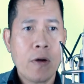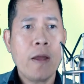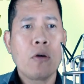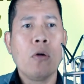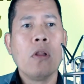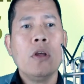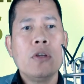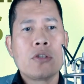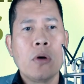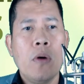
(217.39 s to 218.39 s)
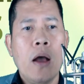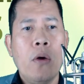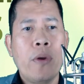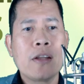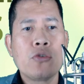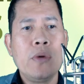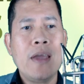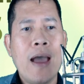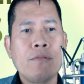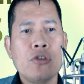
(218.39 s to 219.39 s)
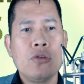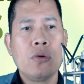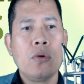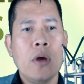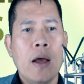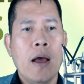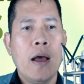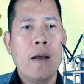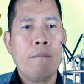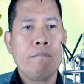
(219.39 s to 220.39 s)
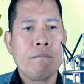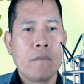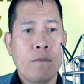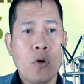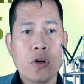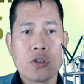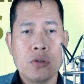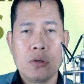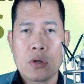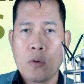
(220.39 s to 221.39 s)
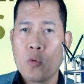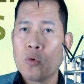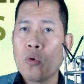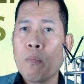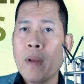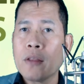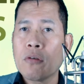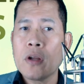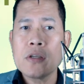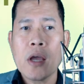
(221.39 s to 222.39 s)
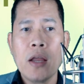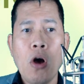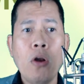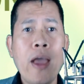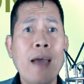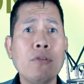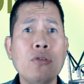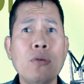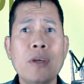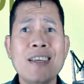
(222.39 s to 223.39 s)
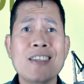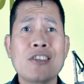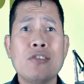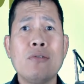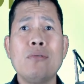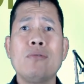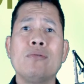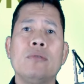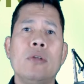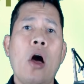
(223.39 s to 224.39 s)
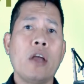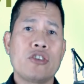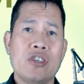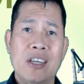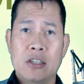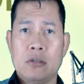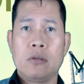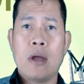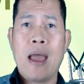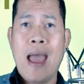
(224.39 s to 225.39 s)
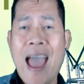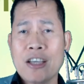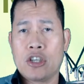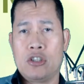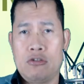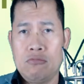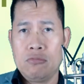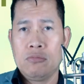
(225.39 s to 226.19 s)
Okay, cool. So what else do we have to do? Of course, kung kumpleto ko na dyan, all you have to do is to launch into action.